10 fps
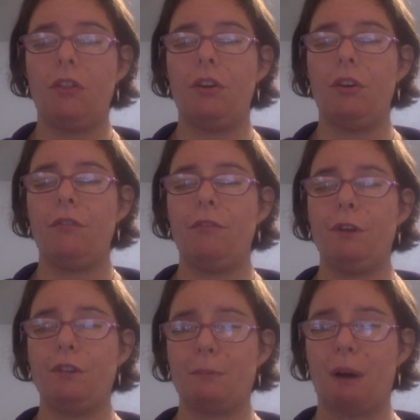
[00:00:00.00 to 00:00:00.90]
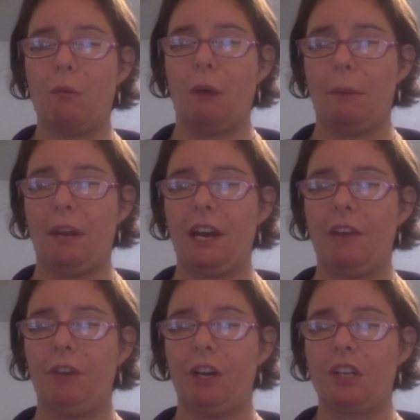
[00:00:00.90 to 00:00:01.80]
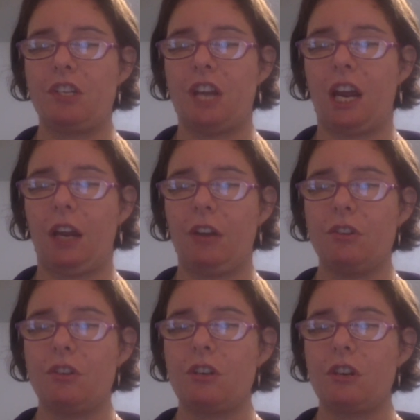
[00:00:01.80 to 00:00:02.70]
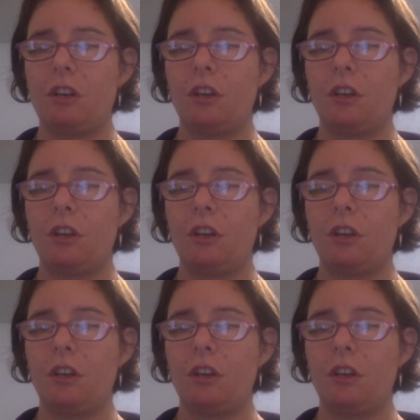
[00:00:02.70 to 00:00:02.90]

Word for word: the views about women have not changed.